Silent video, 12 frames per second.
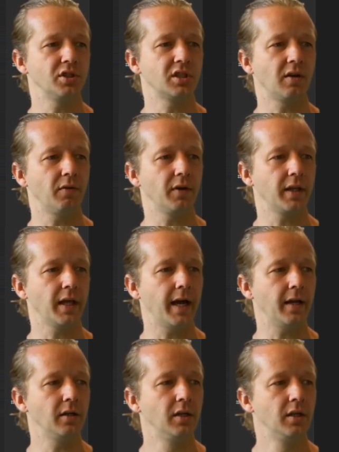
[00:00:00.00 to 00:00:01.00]
and stuff like
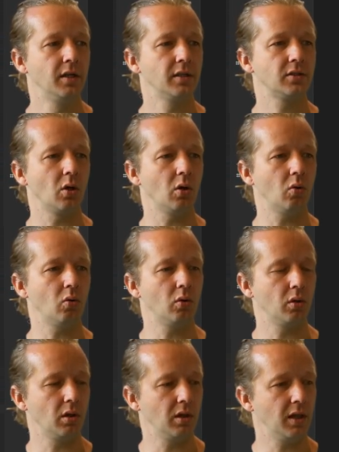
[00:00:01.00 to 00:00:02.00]
that. So
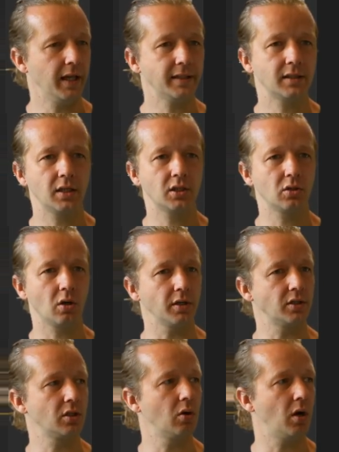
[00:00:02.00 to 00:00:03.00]
let's get
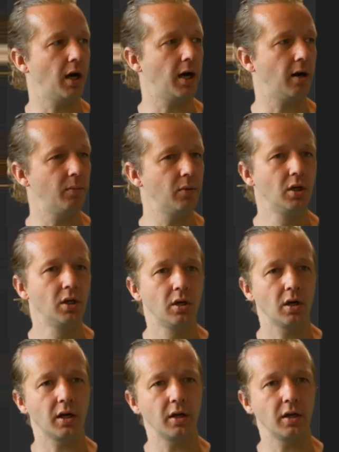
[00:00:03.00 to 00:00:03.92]
started. So um, I'm